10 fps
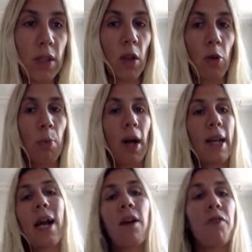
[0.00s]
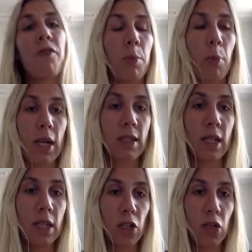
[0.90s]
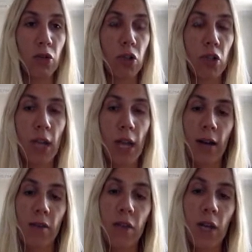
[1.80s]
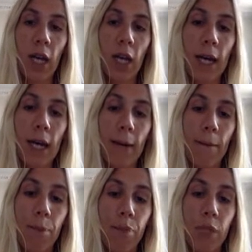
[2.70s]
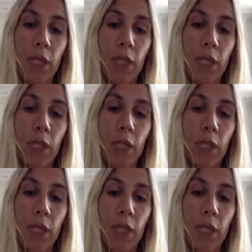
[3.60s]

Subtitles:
So by now, if you've been practicing, you should have kind